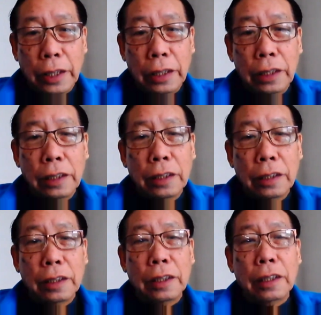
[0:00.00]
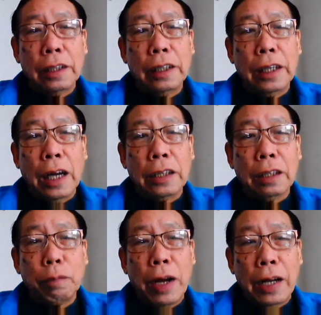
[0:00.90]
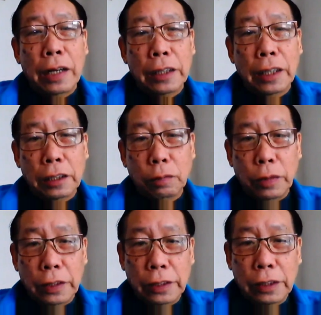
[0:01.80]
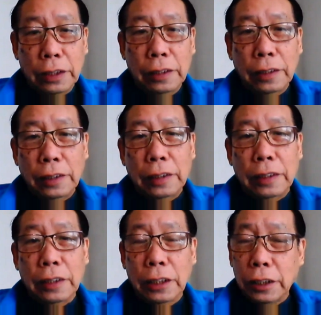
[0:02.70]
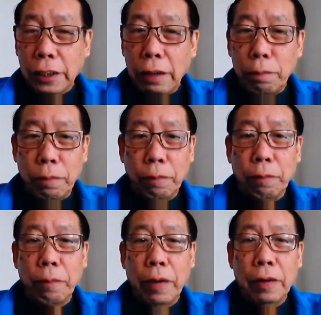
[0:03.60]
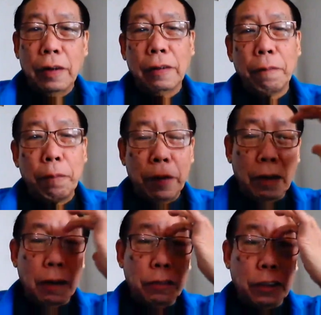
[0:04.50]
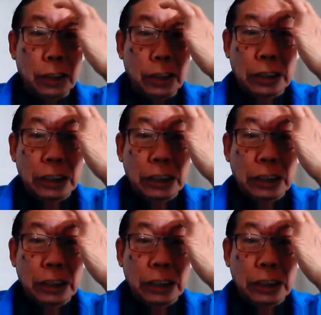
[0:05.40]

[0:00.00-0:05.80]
and the other part takes place. The stem of the